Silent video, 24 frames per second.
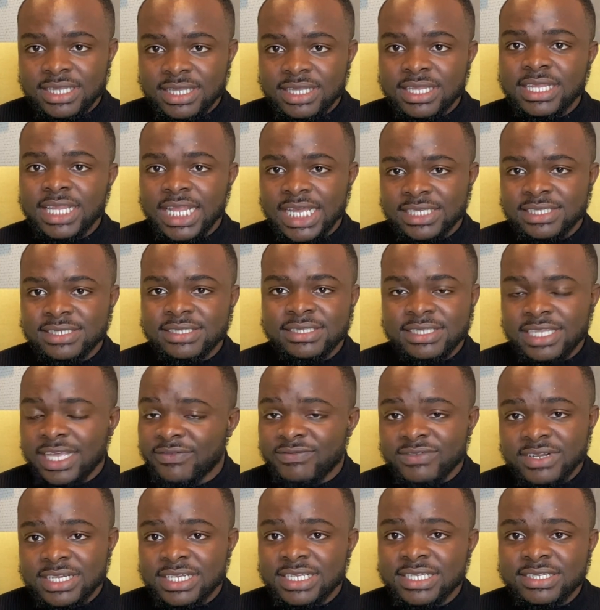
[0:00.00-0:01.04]
that's
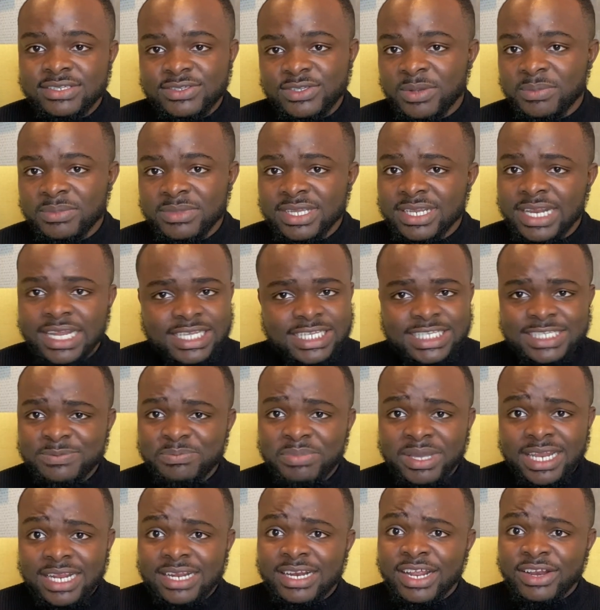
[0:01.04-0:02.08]
definitely something that is
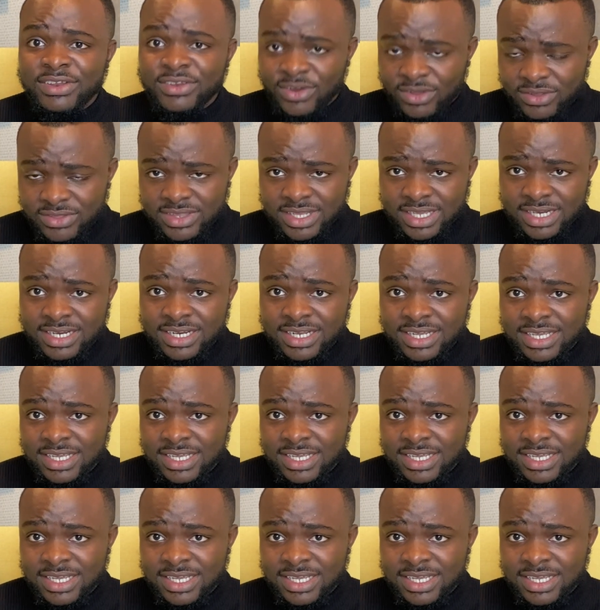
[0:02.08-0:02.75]
better than nothing.